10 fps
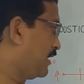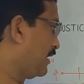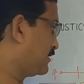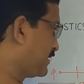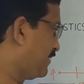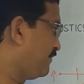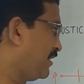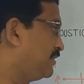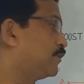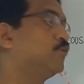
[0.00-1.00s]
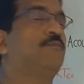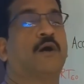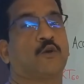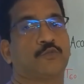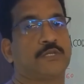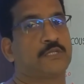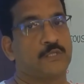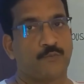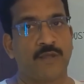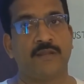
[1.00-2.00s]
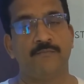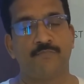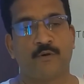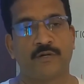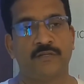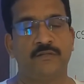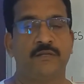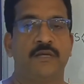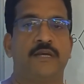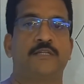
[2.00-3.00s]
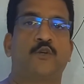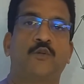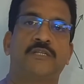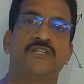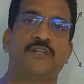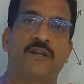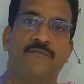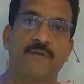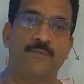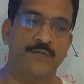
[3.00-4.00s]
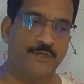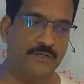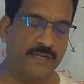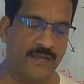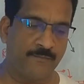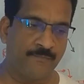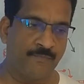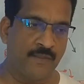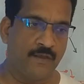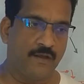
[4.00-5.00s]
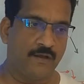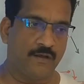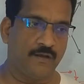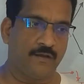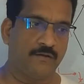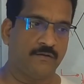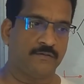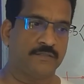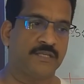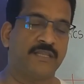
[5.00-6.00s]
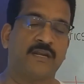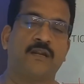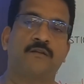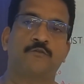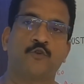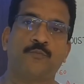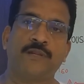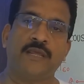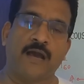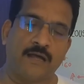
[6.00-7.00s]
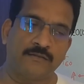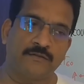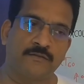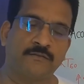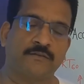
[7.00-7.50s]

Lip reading: same way, the room acoustics is very important. It's not just the reverberation time. See, there are so many other